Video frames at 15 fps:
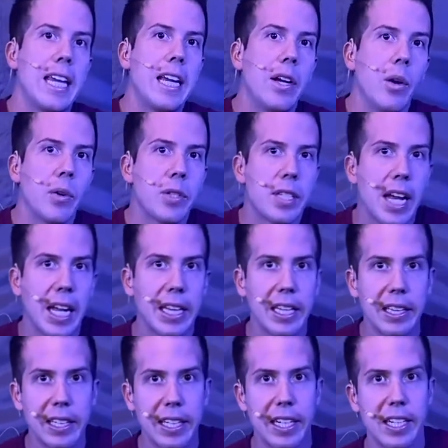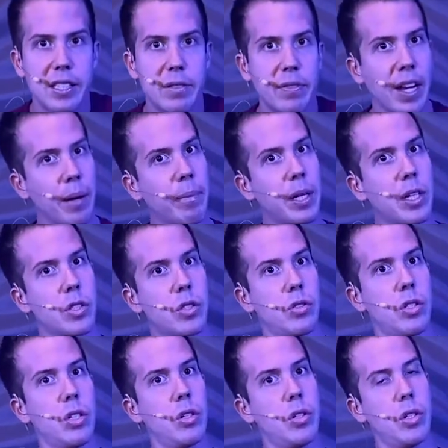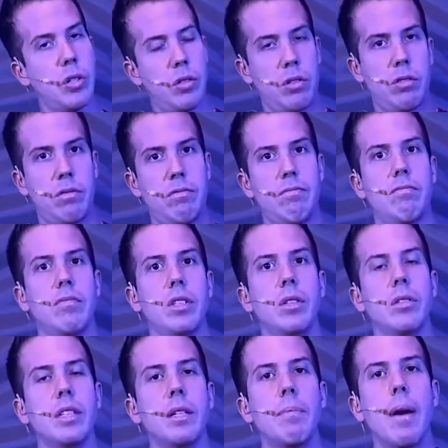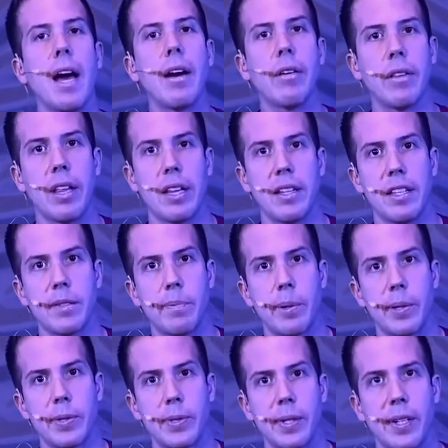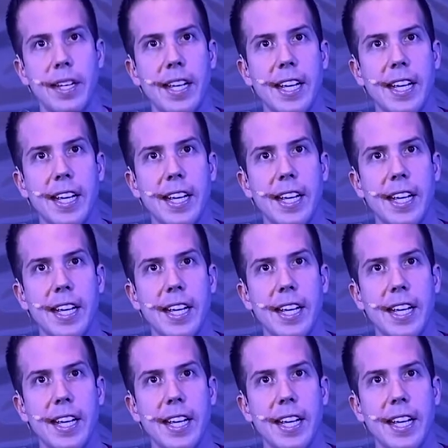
ego silently gets fed because you know you, you did better than this person